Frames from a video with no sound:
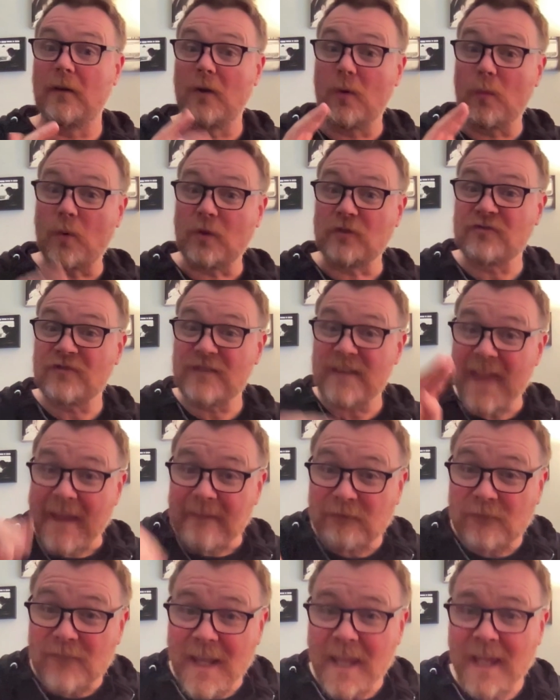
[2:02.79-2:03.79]
in our life.
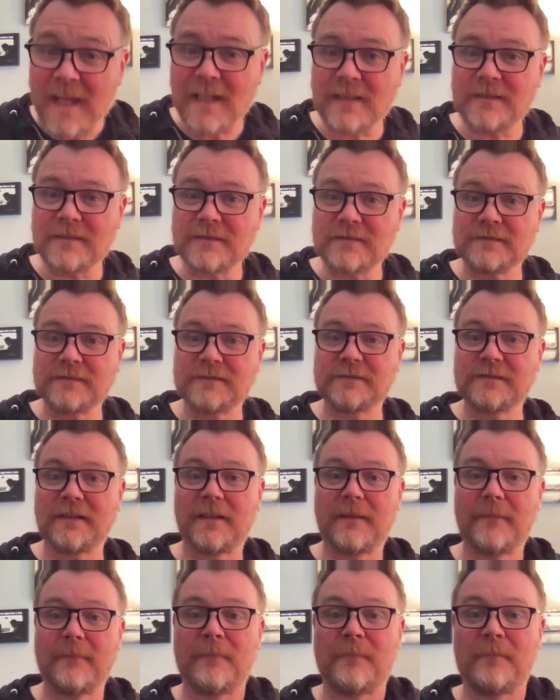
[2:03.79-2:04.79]
If you think
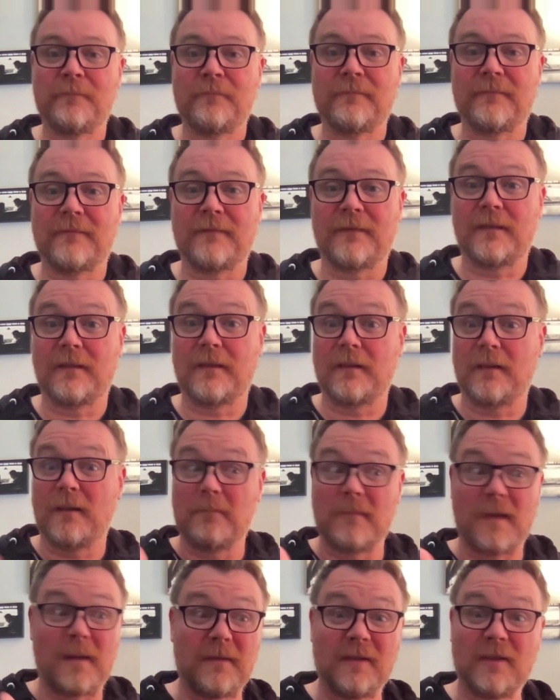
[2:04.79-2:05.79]
about
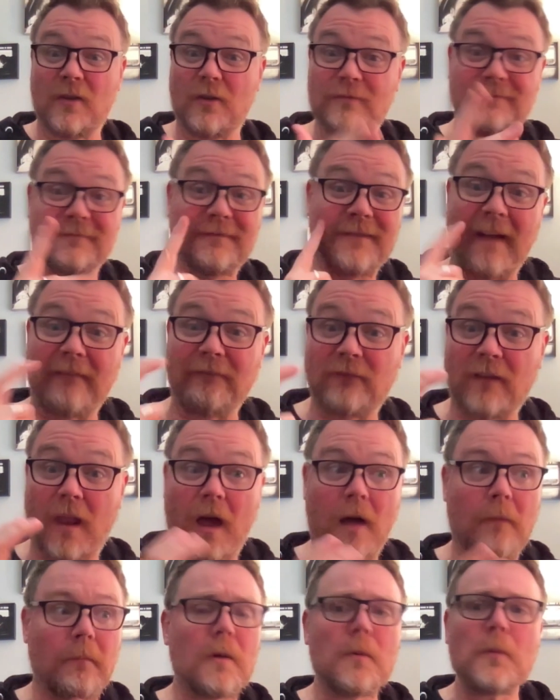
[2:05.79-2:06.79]
Netflix,
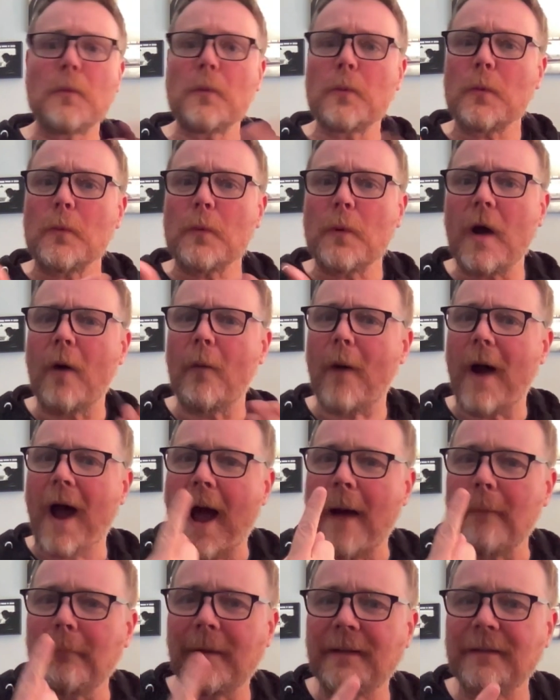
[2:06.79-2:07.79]
or even going down to the
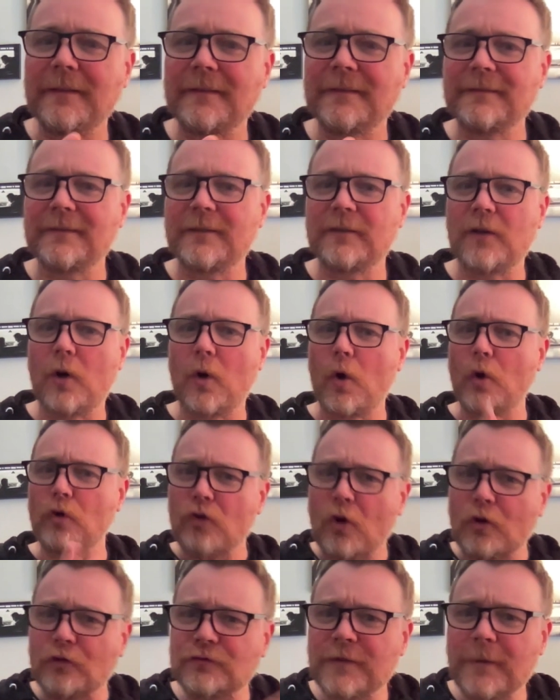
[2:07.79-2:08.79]
Deaf Club, and you
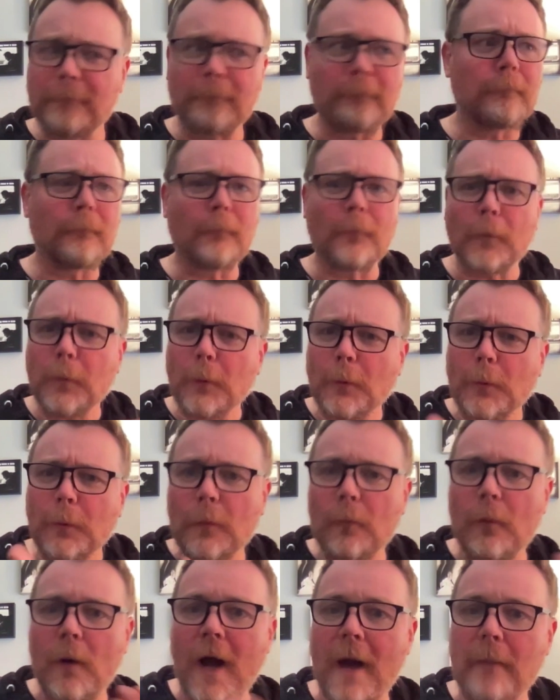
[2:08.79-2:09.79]
want to talk about
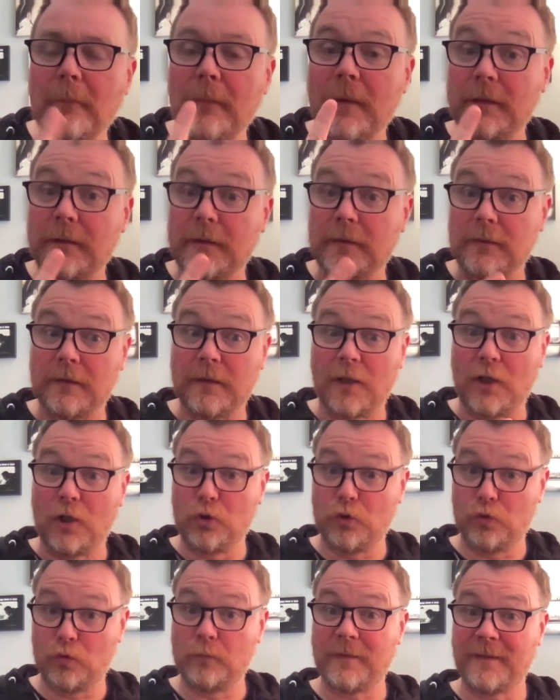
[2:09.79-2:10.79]
things that have
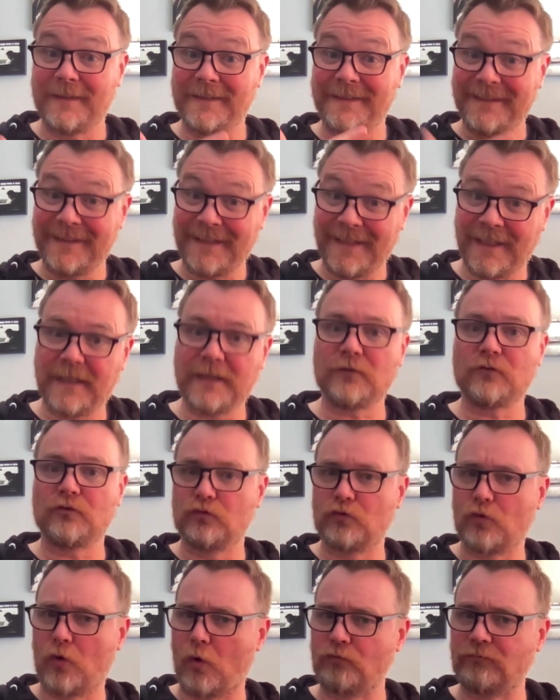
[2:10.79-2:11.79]
happened in your community,
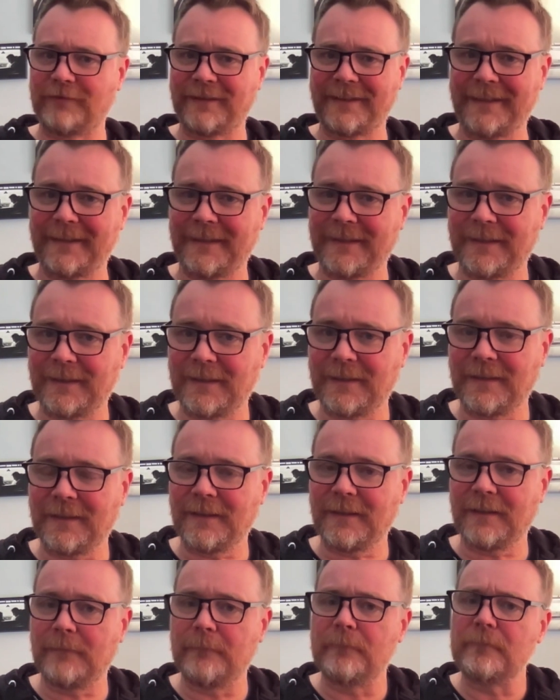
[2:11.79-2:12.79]
gossip, those
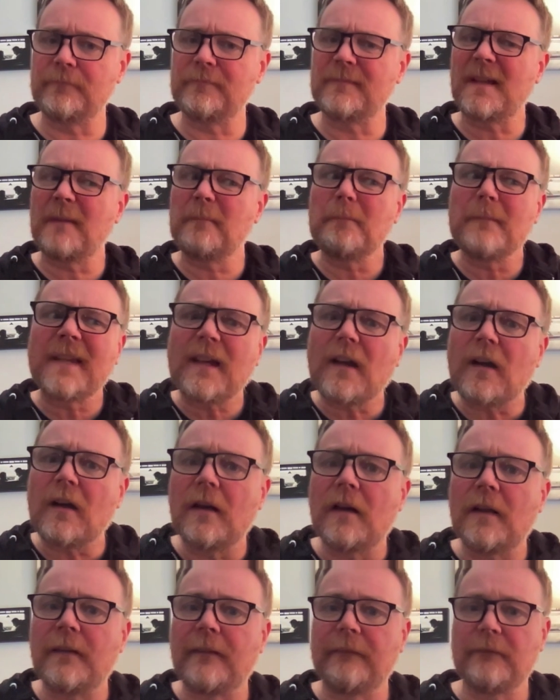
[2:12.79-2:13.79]
kinds of things.
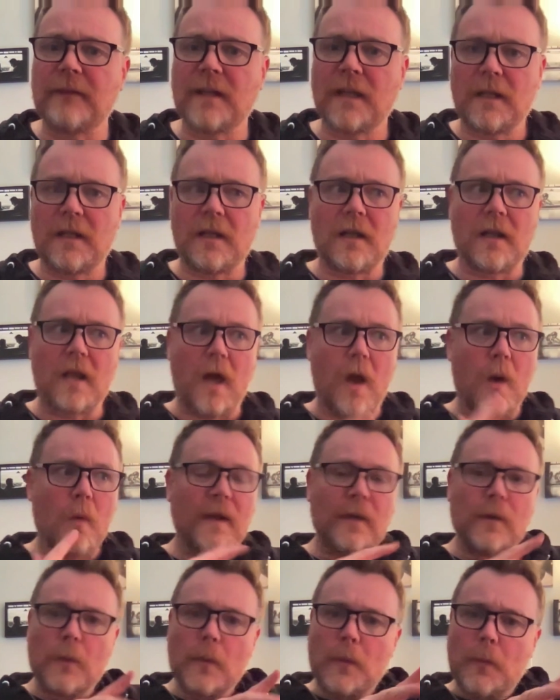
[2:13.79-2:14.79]
I think
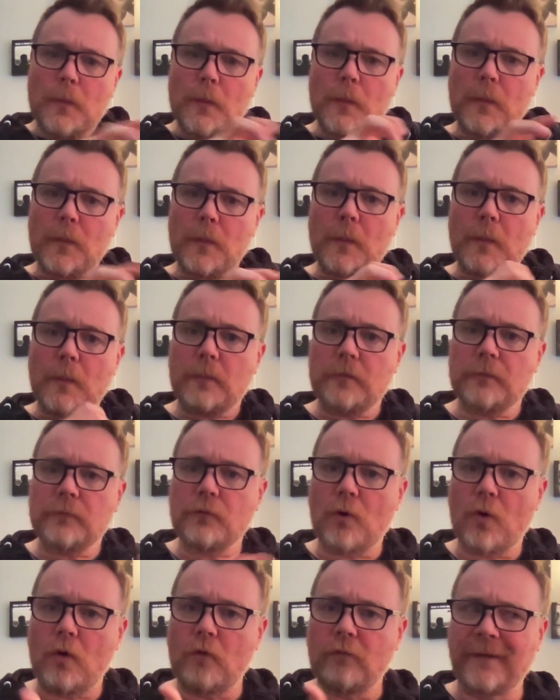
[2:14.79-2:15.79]
story helps
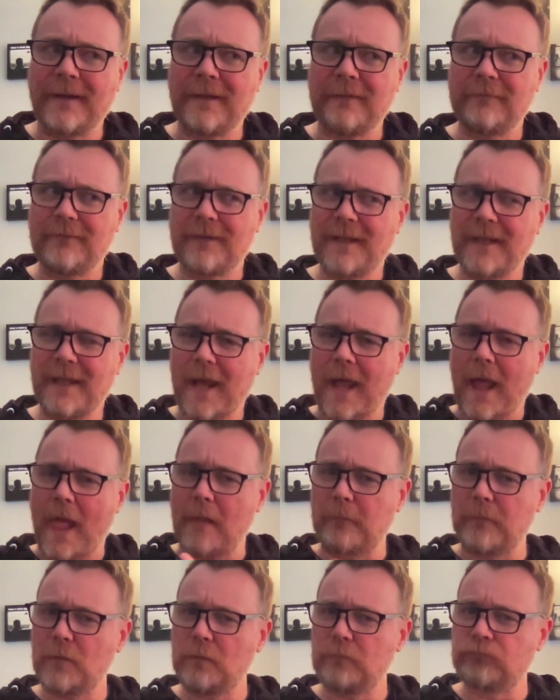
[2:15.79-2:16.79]
us to
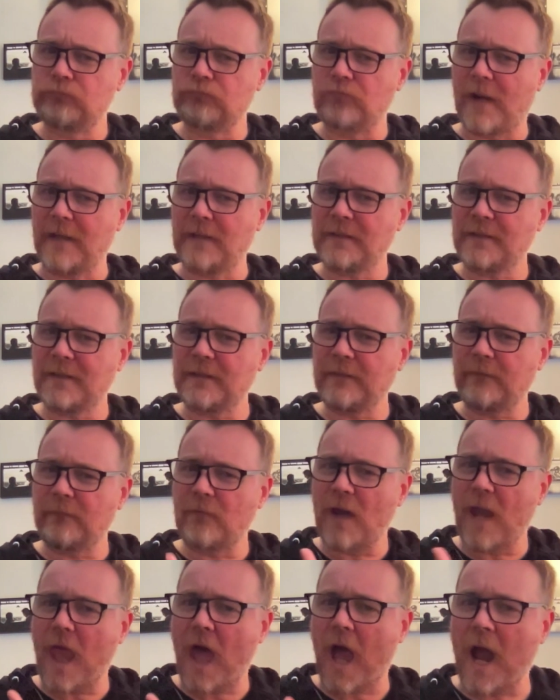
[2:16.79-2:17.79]
really practice
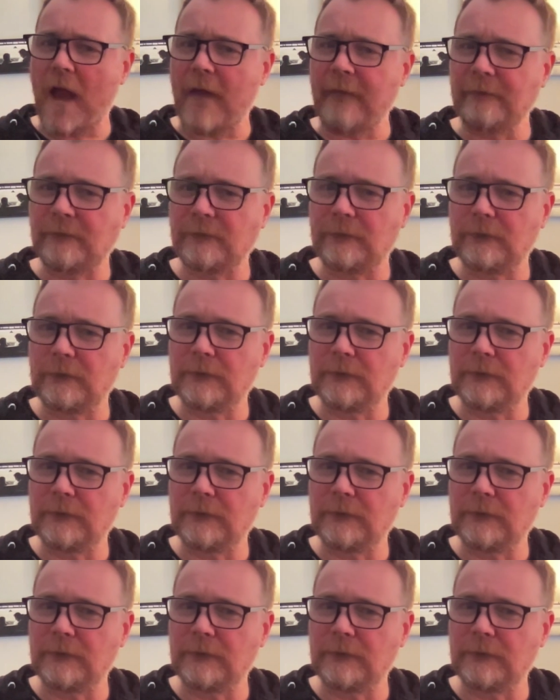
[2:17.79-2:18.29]
at life.